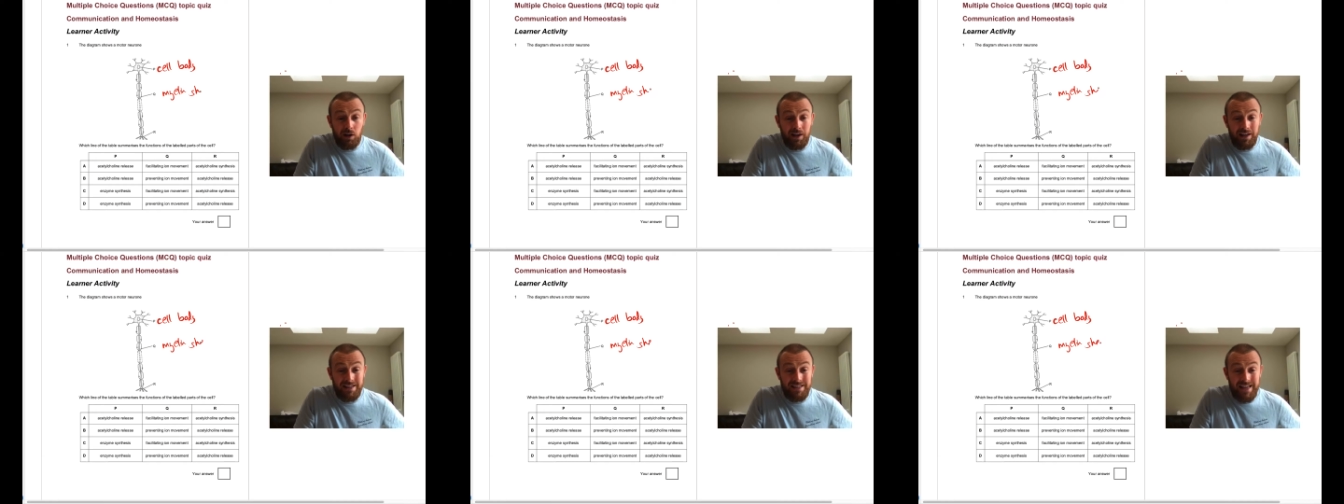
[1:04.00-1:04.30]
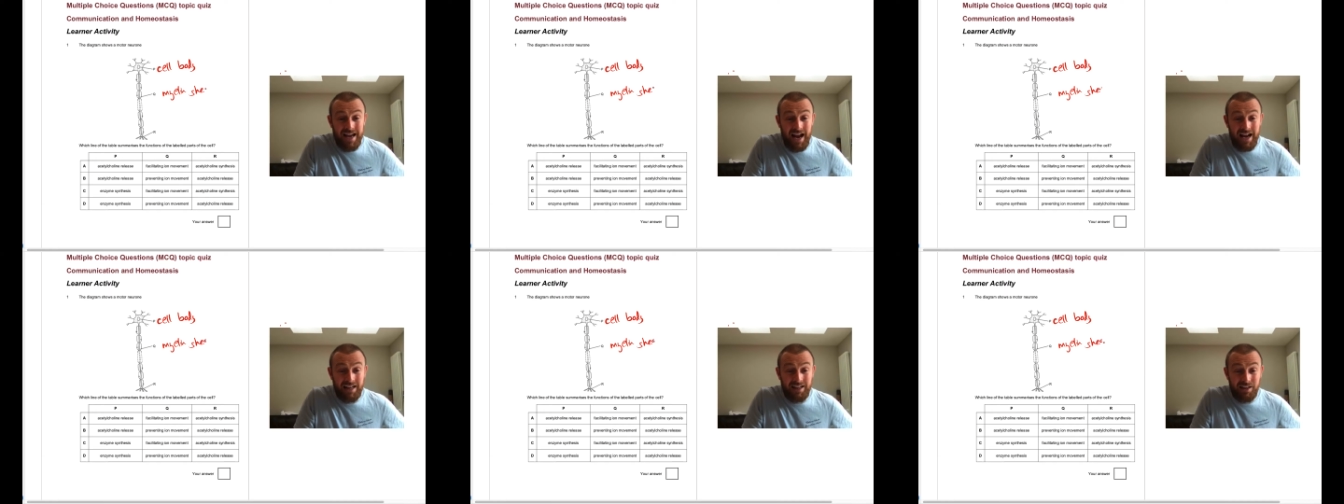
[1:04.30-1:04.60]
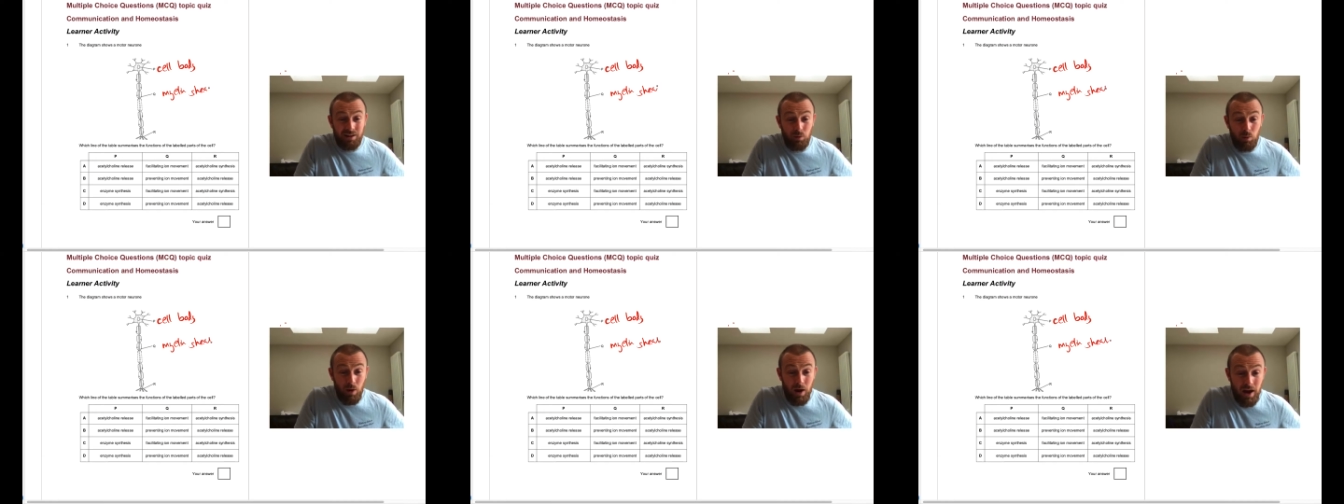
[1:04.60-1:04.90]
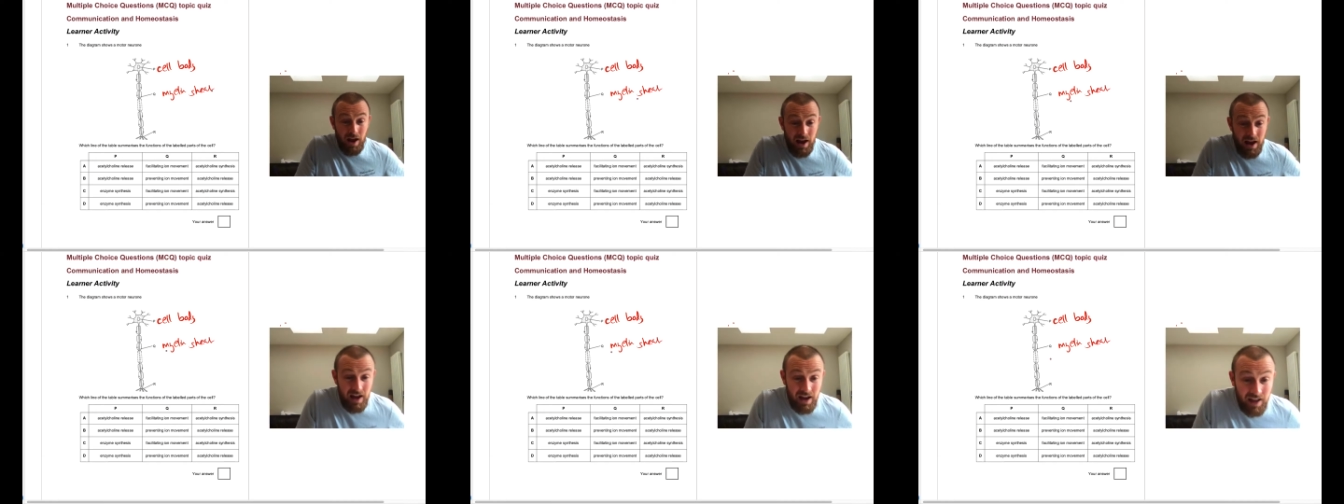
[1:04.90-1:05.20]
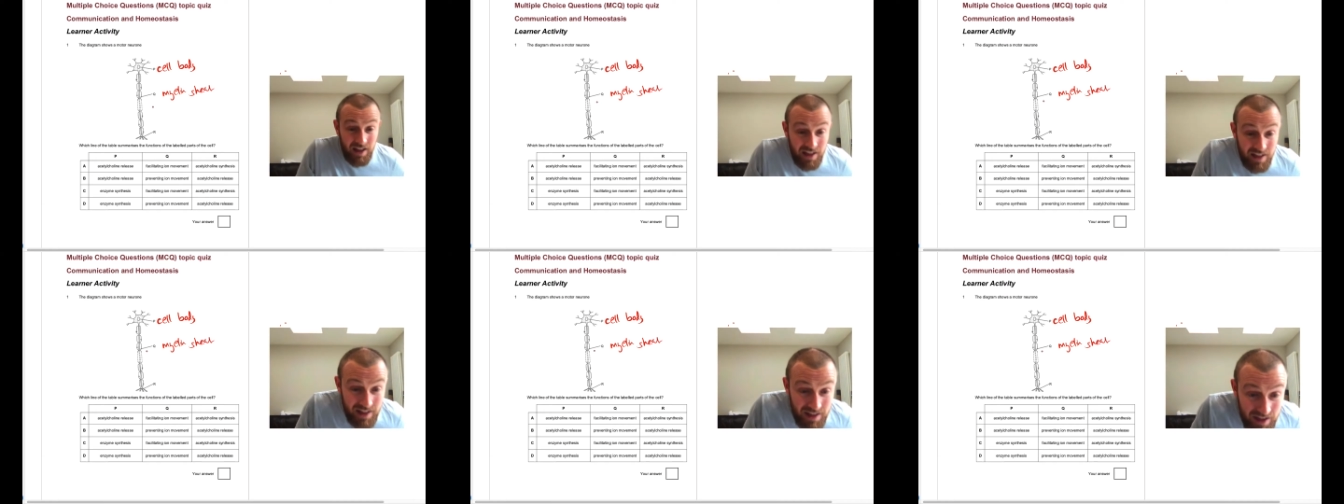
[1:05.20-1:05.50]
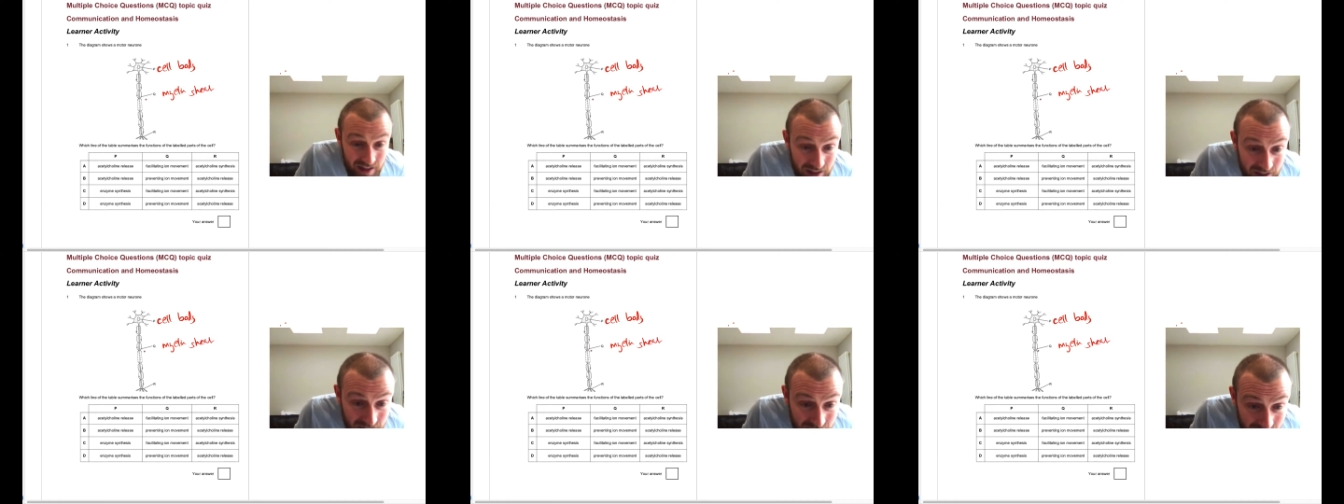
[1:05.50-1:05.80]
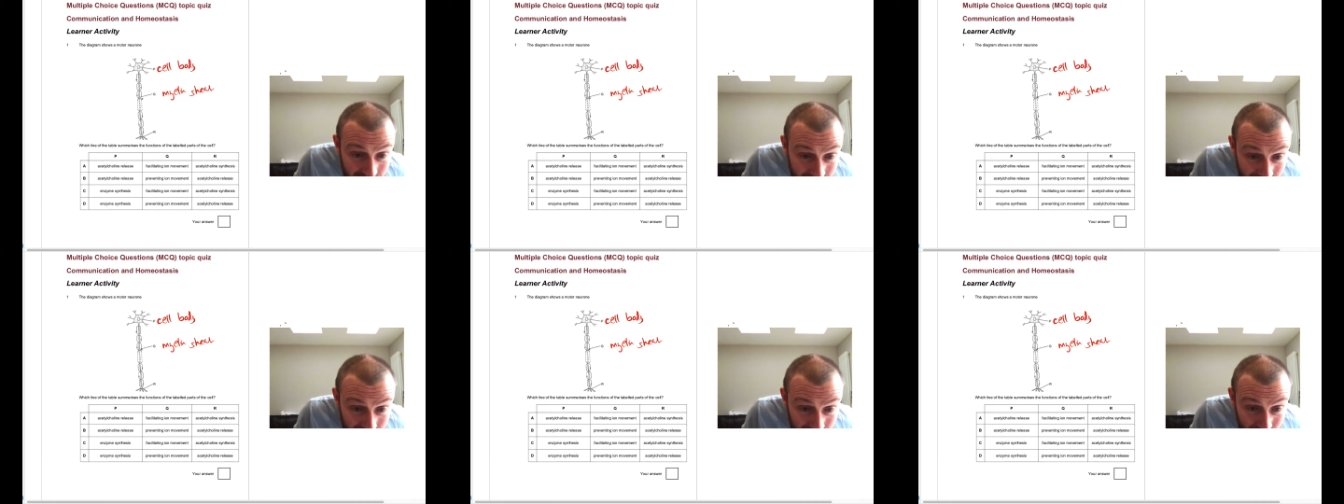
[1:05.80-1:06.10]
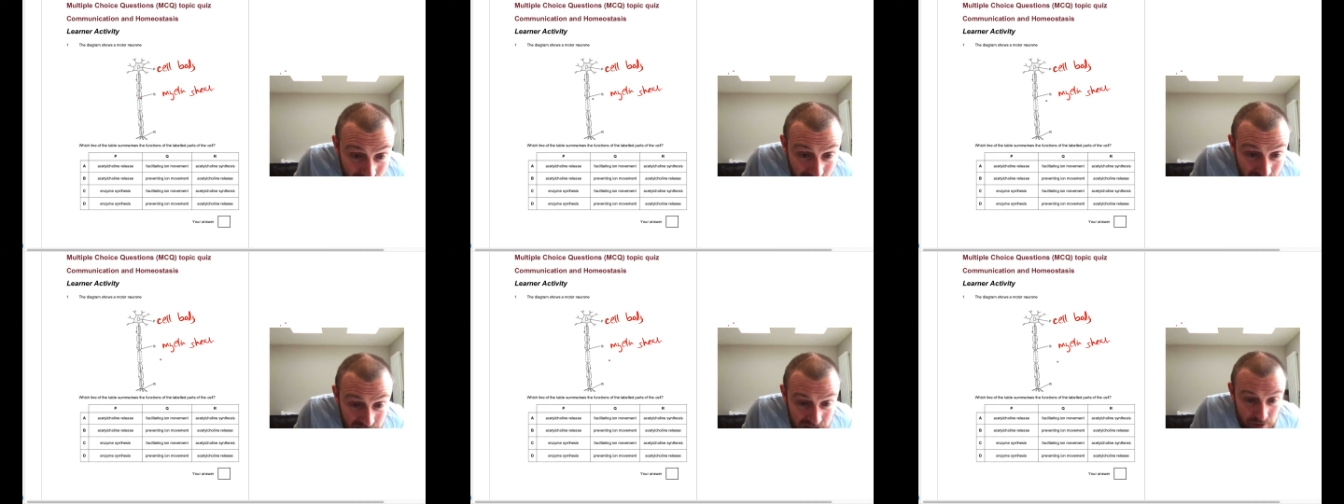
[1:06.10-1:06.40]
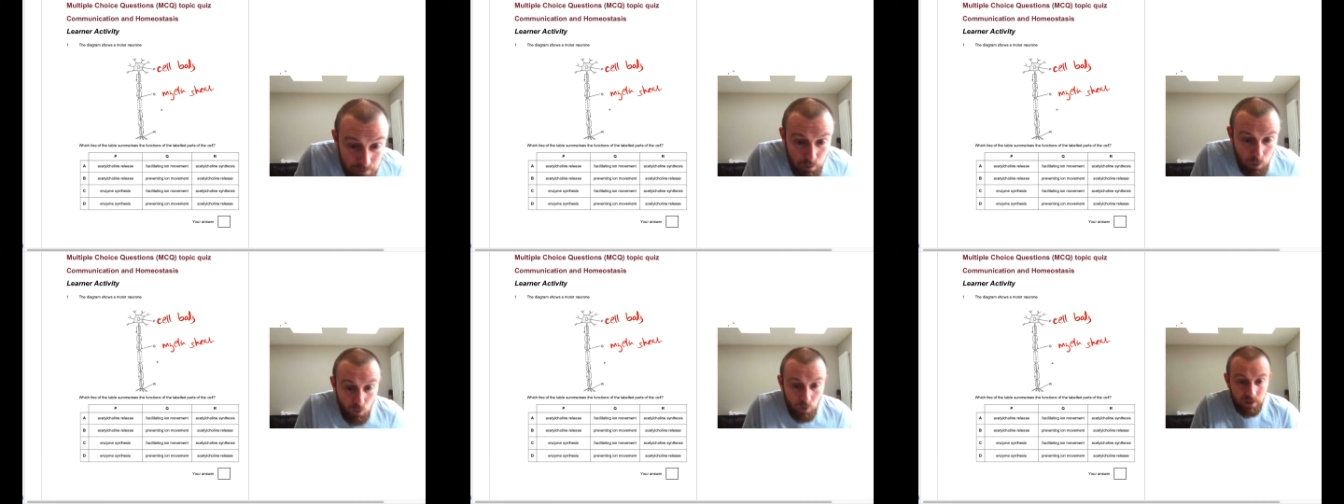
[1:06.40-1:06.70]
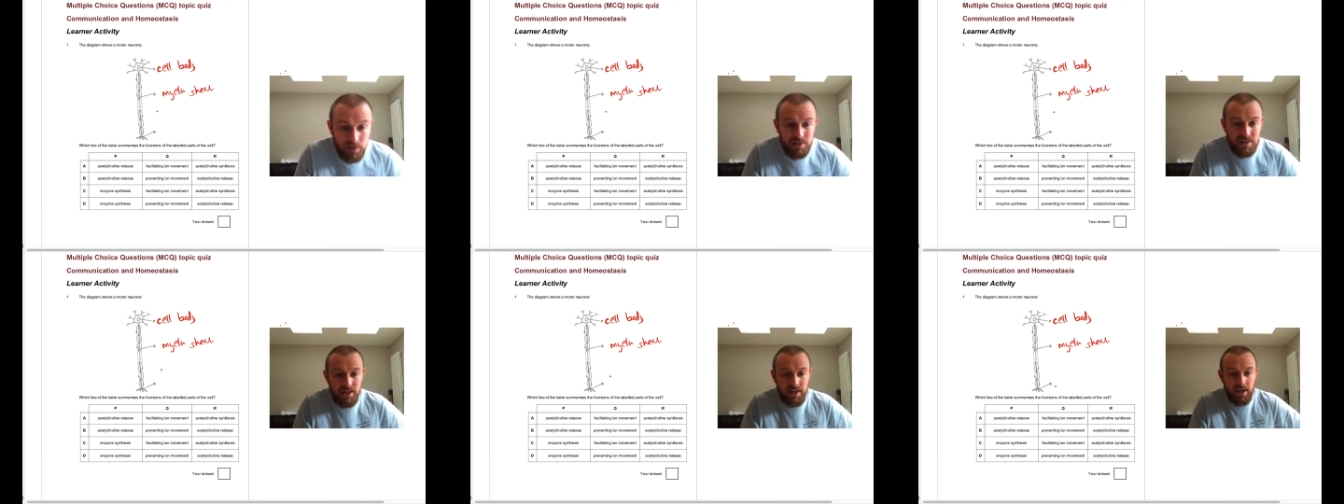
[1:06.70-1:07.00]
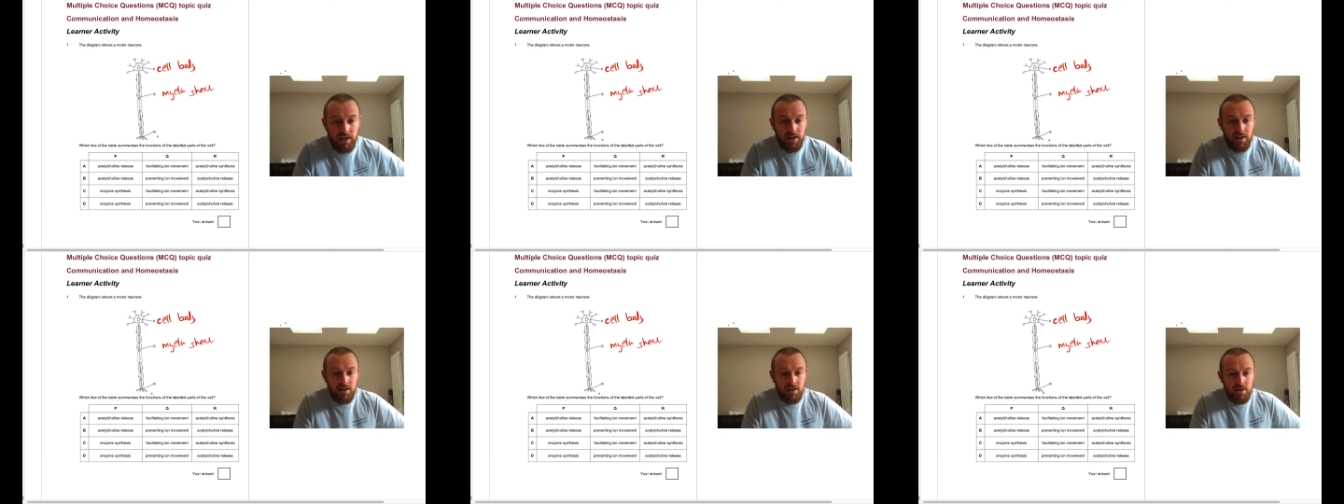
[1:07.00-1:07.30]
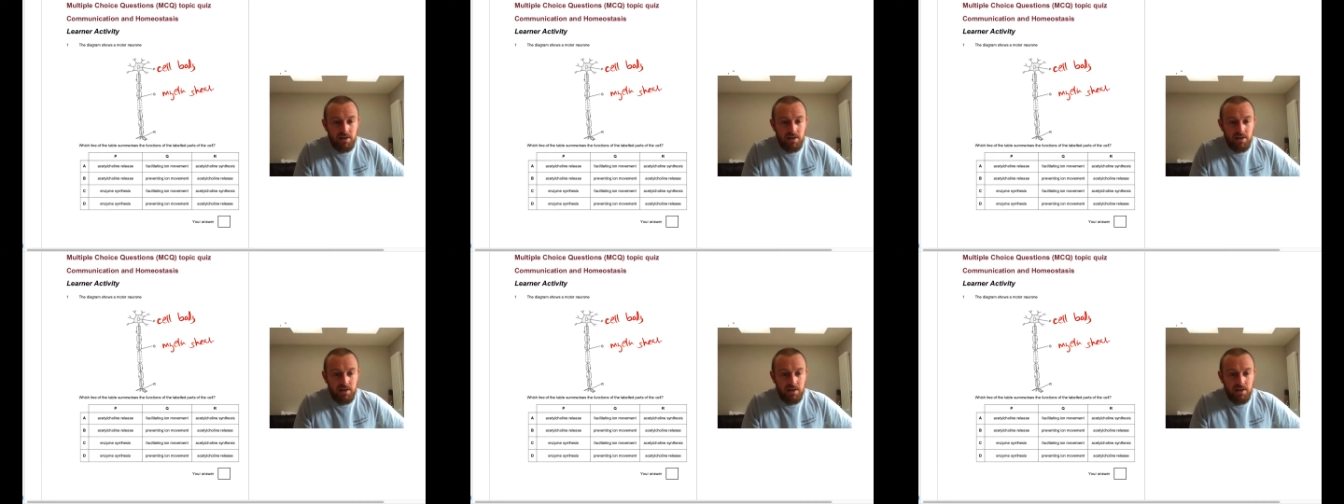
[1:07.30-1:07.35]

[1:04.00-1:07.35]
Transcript: exactly where the things are pointing.